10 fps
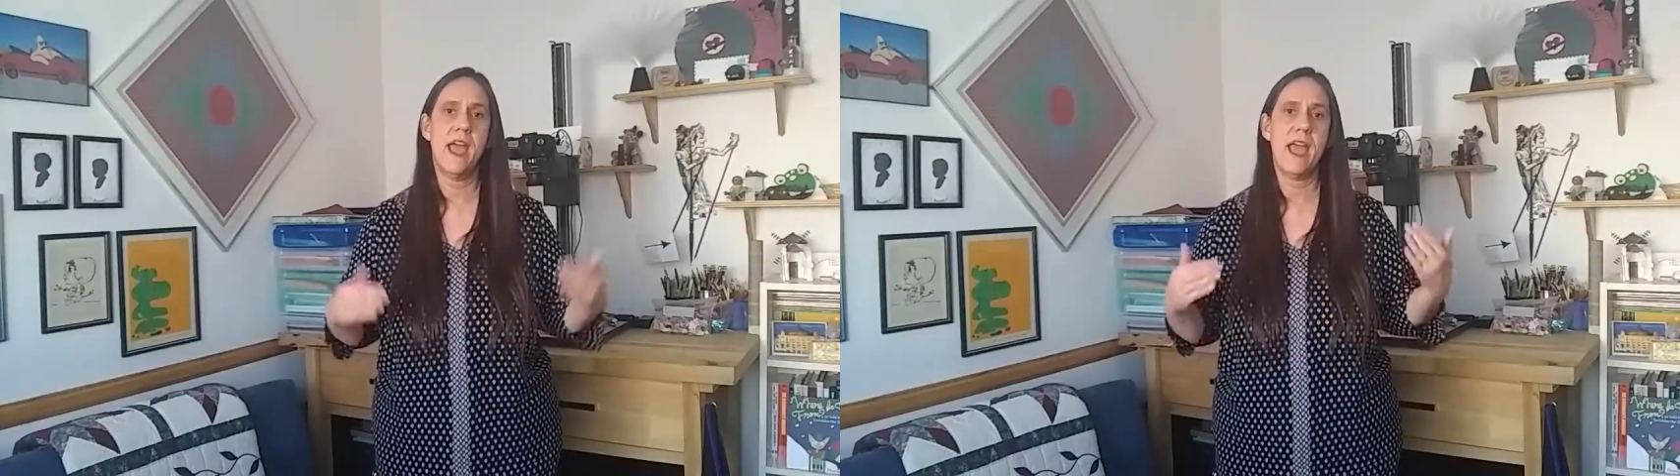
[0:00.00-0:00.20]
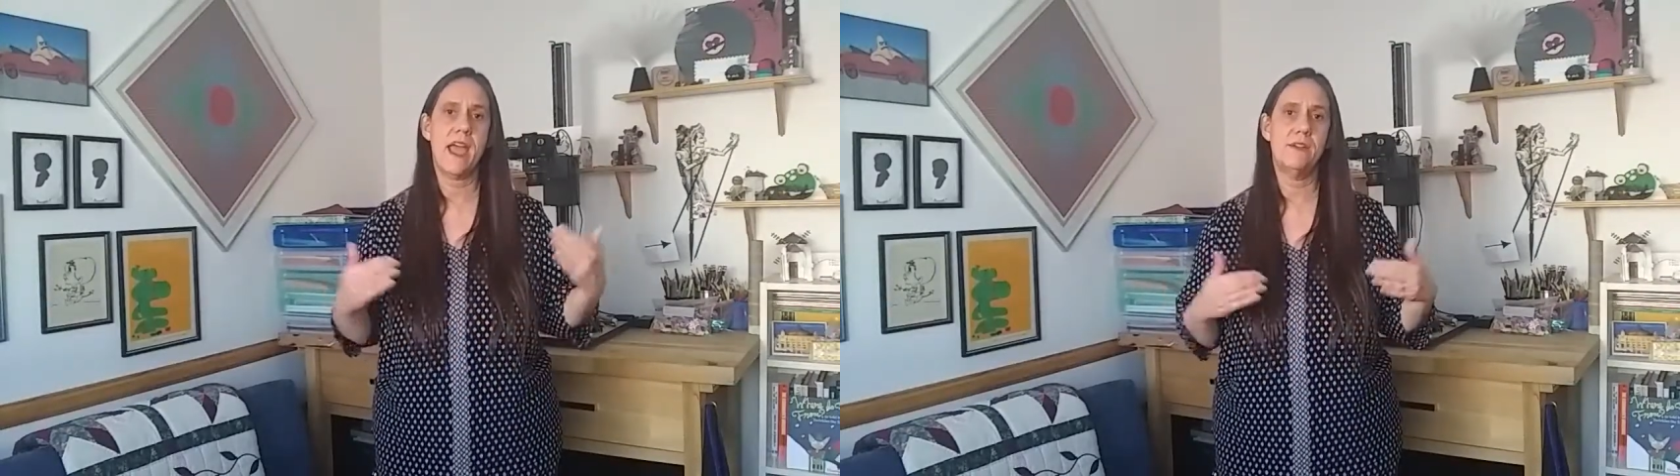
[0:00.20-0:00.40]

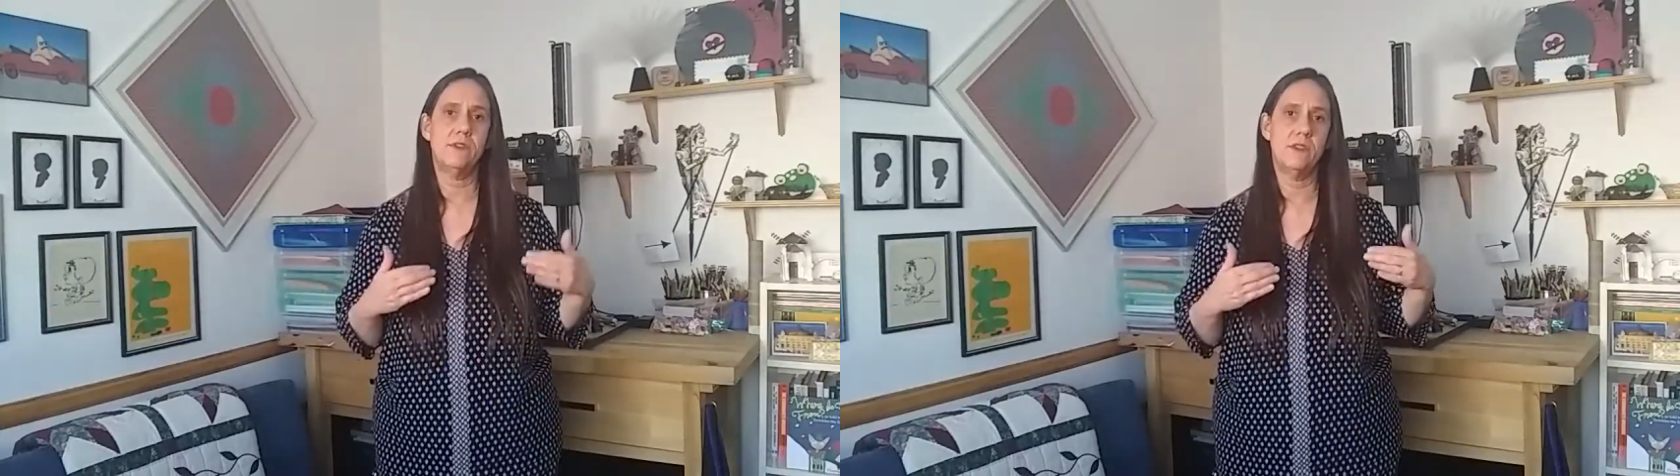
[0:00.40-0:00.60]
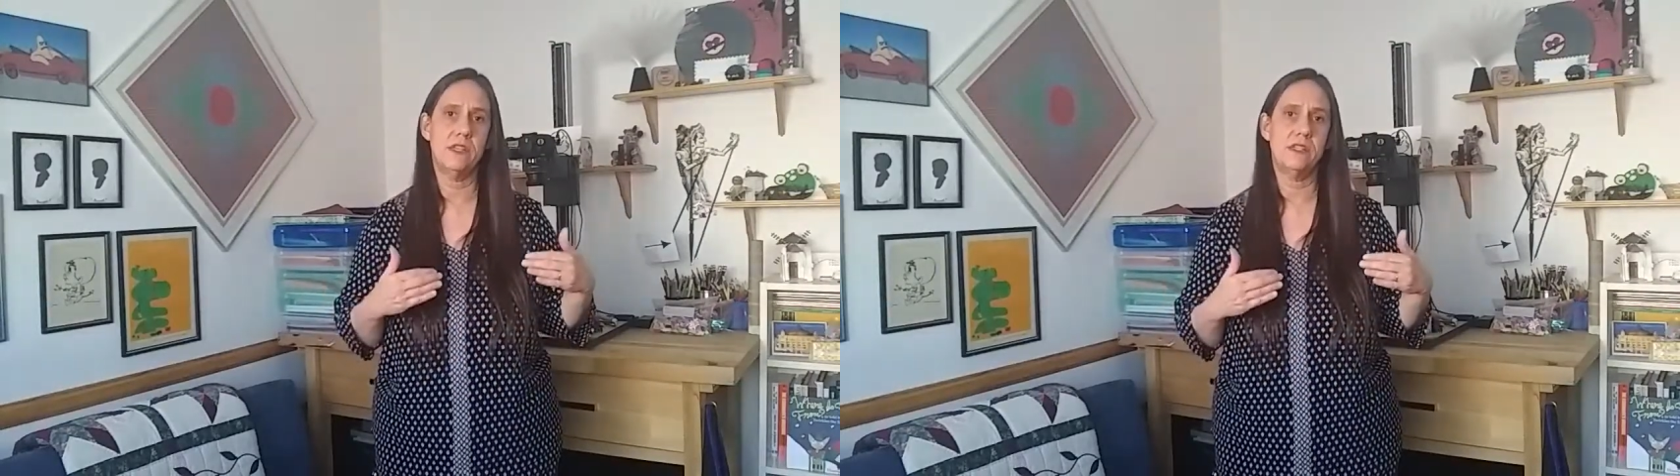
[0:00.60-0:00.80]

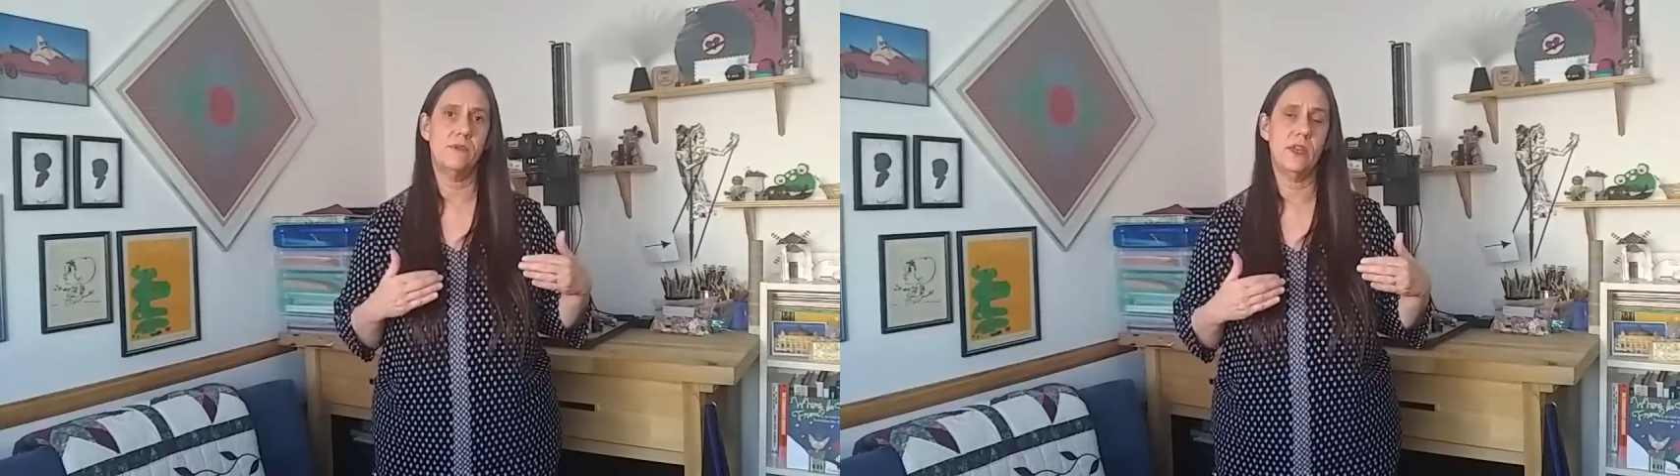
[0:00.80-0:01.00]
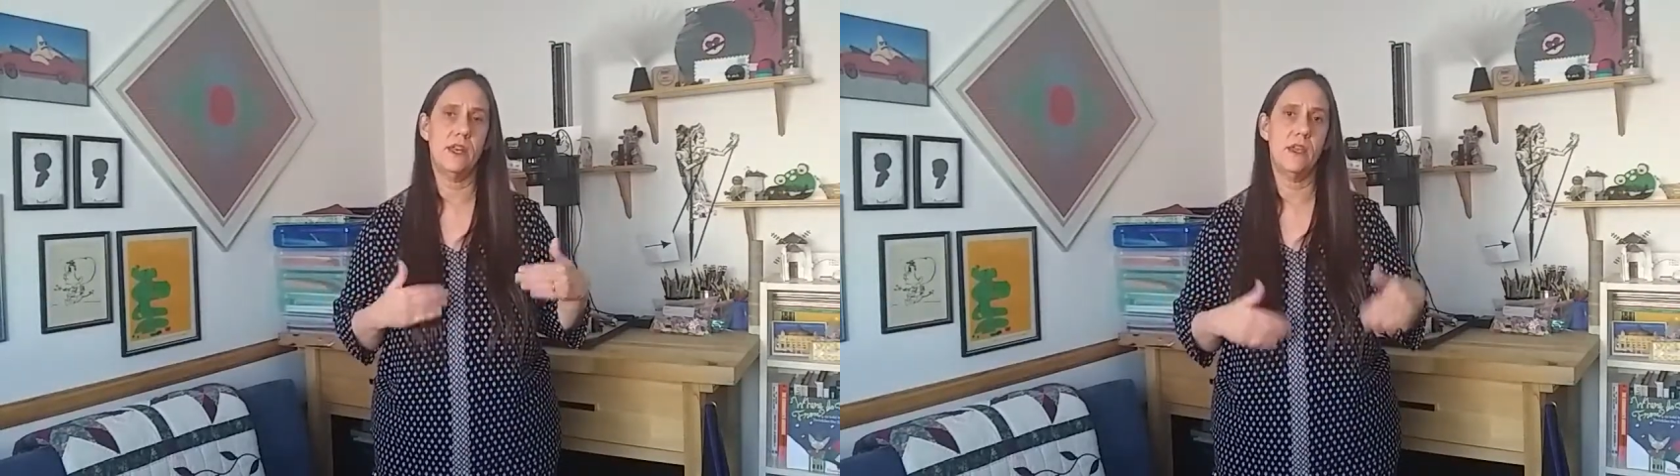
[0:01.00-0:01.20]
after this
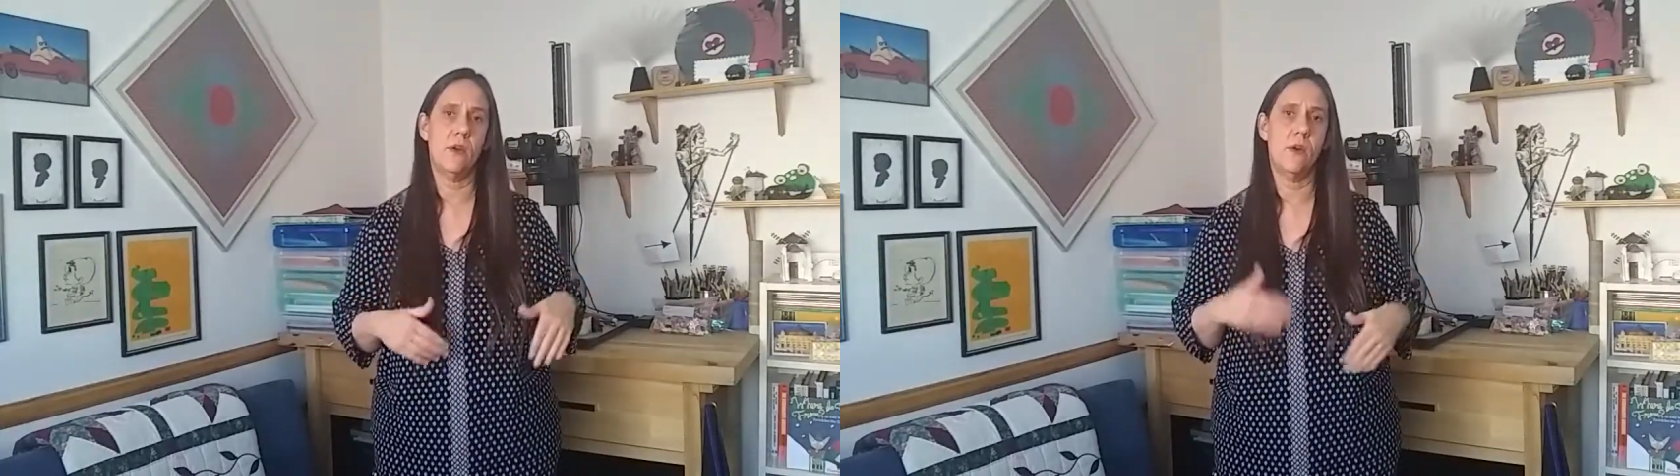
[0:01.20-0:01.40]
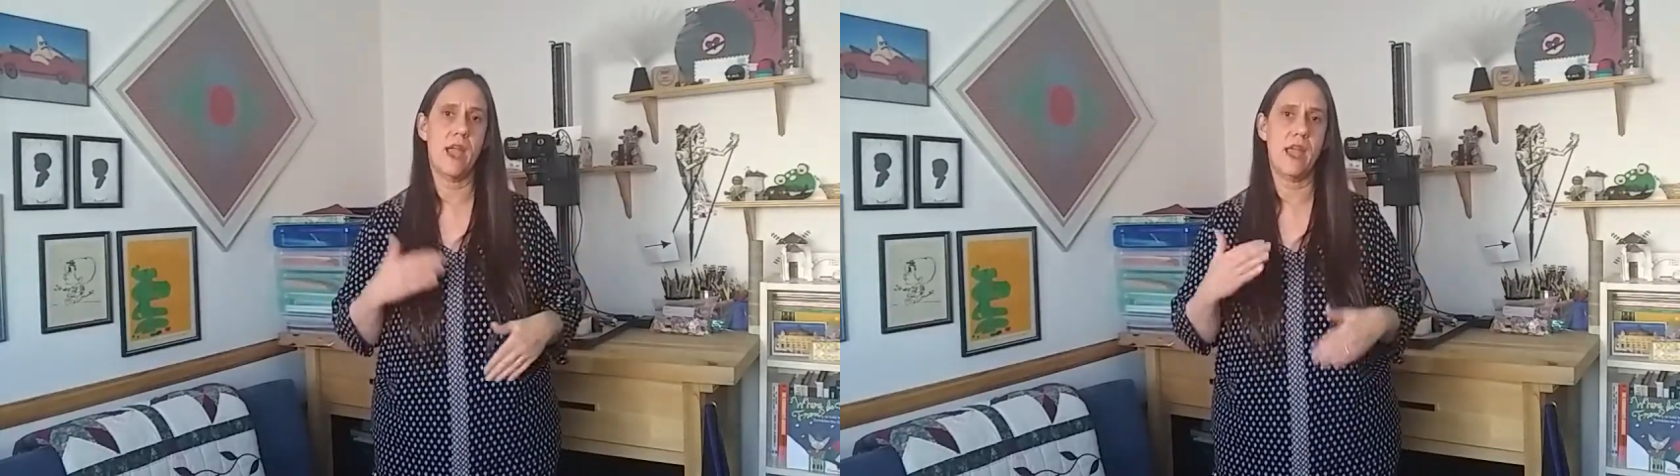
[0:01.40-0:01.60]

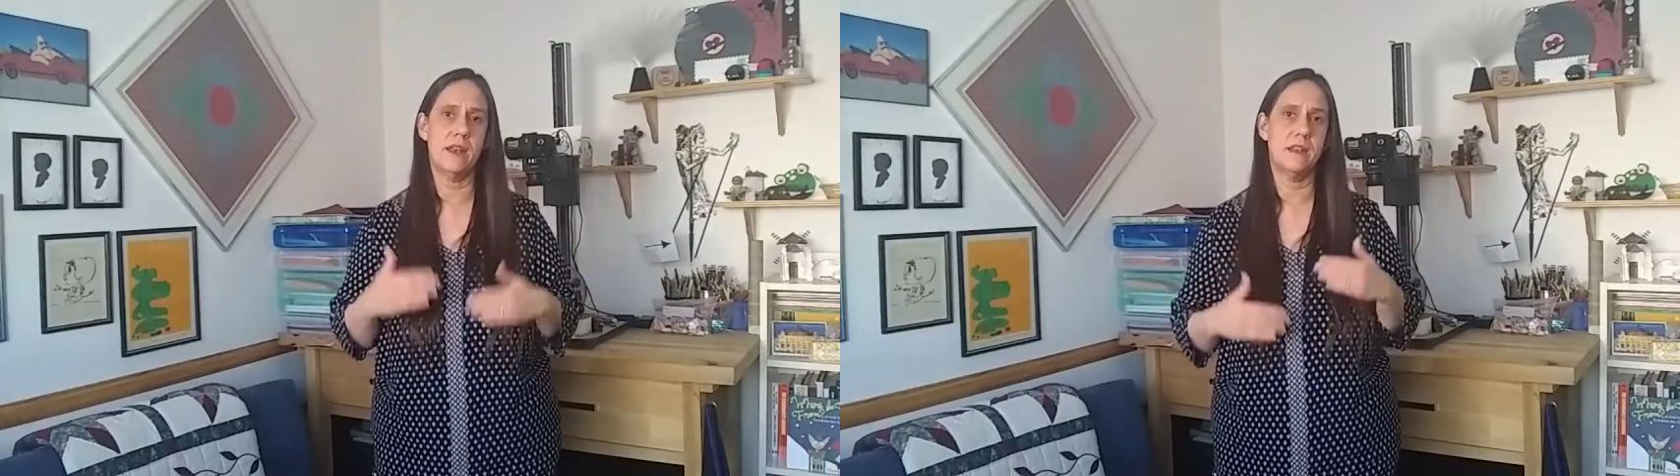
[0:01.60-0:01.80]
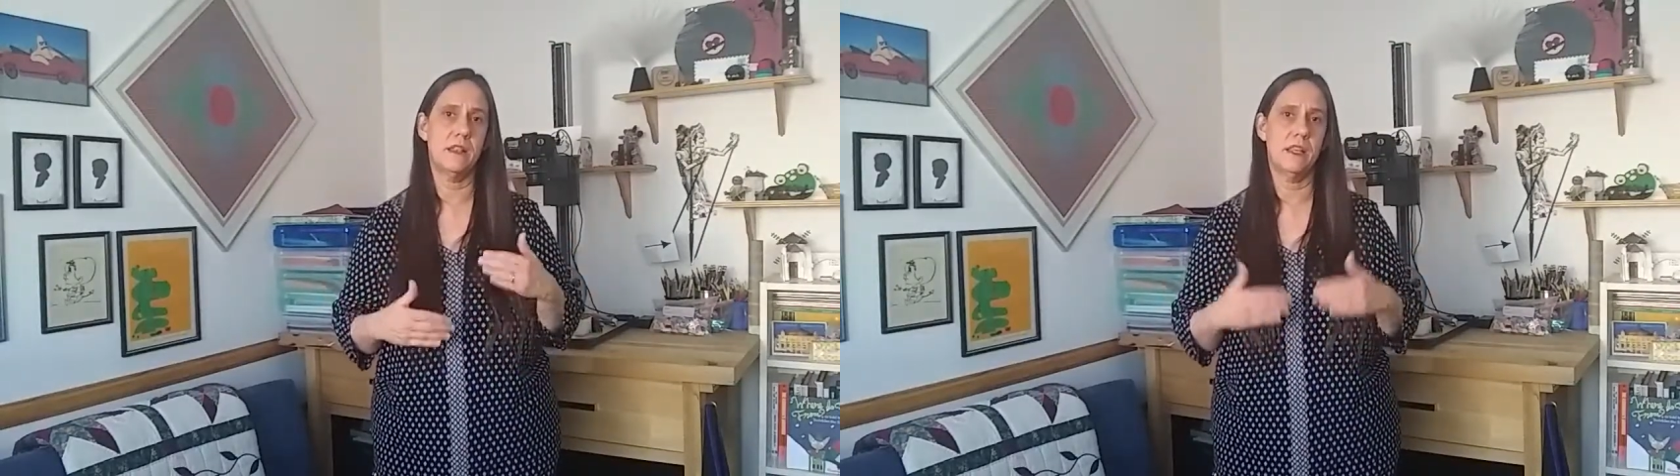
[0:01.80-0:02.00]
video
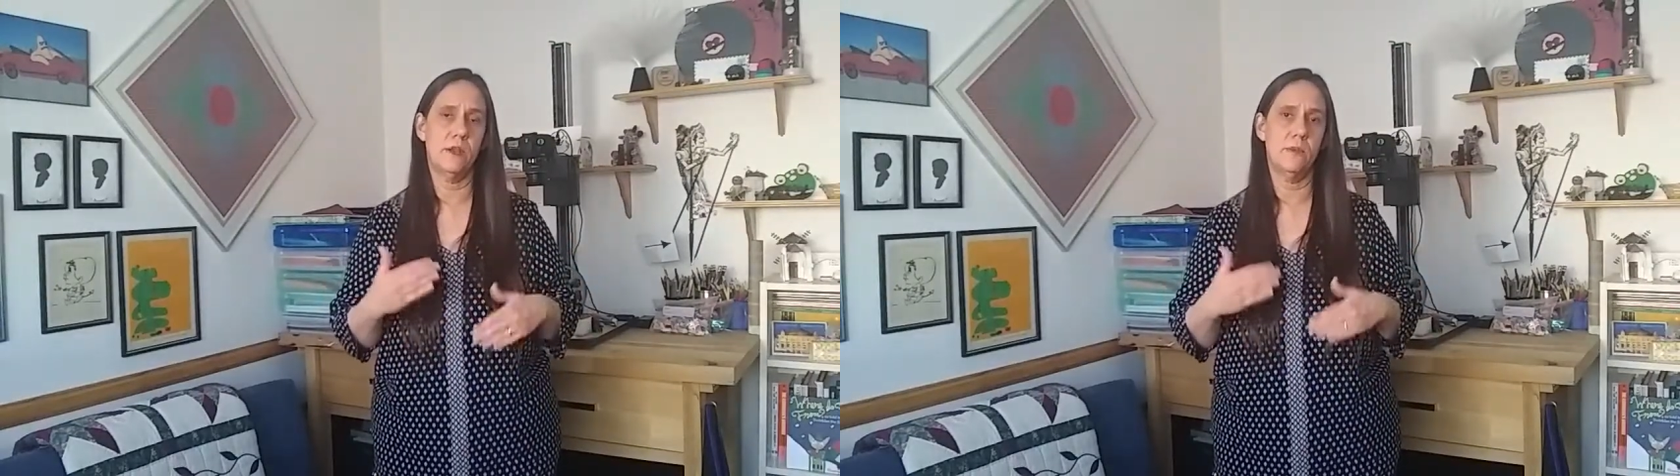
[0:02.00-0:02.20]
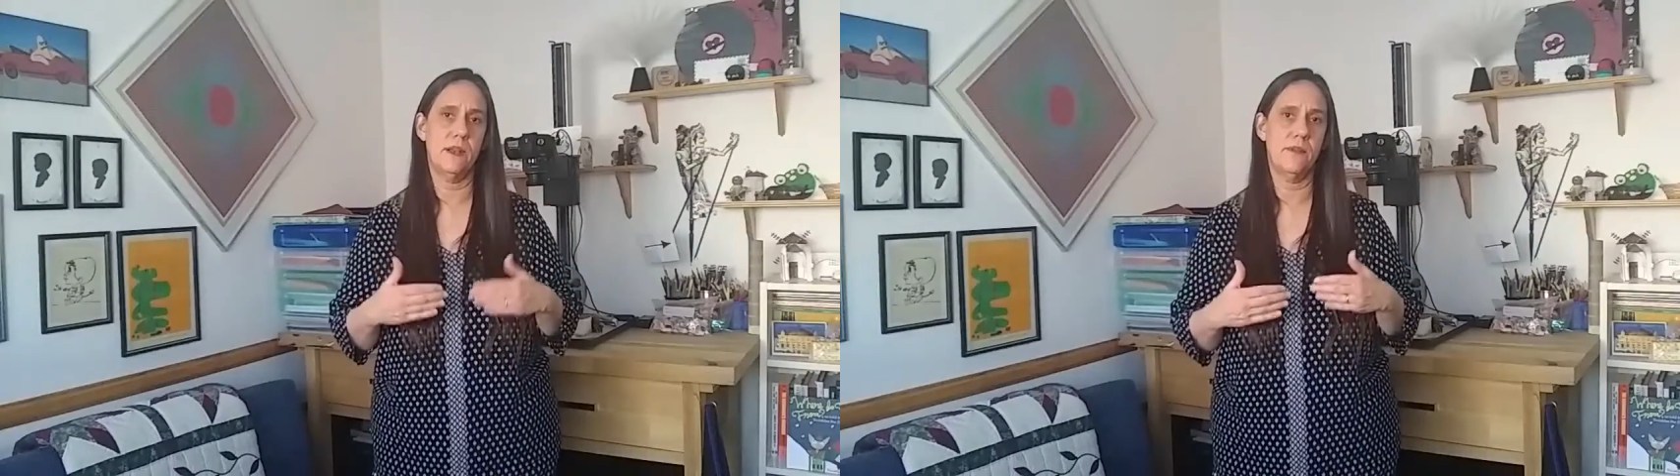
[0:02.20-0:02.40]
and a little bit